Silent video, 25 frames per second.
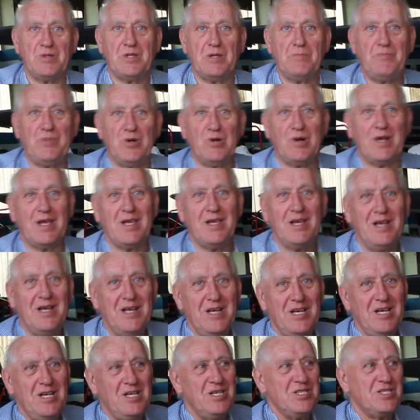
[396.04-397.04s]
on the pulley.
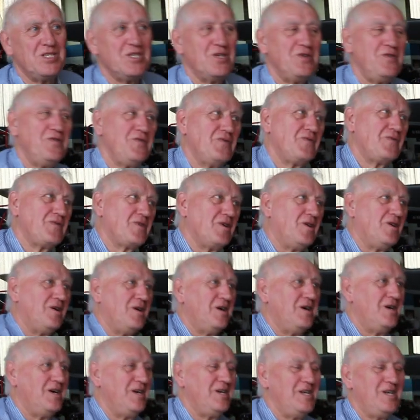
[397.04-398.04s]
So you've
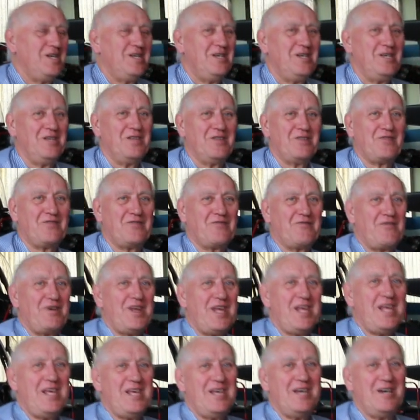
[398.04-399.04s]
got
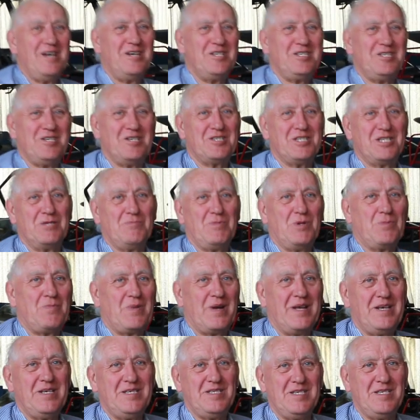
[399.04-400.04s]
three adjustable
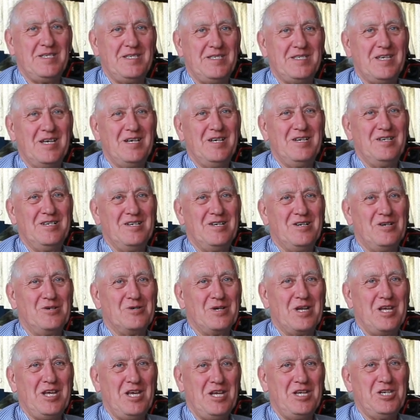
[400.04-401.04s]
places
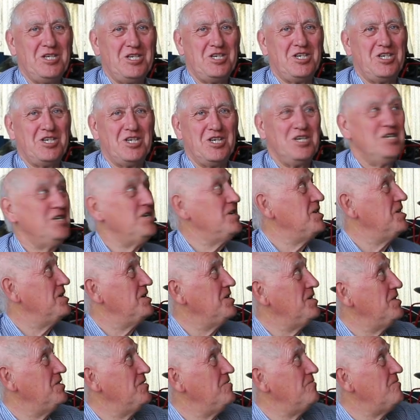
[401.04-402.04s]
on each
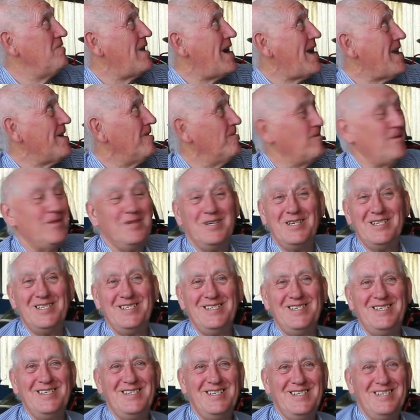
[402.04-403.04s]
rail.
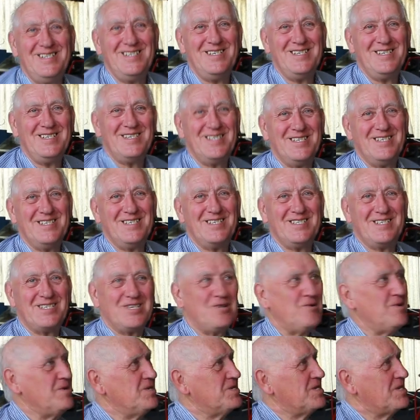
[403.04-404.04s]

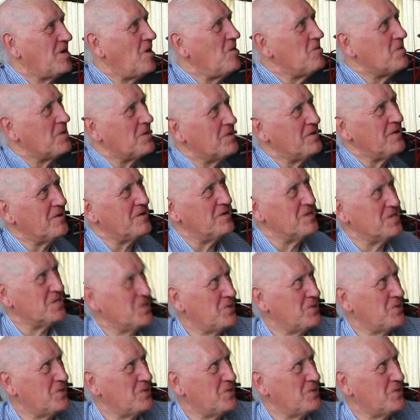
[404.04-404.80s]
So in total you've got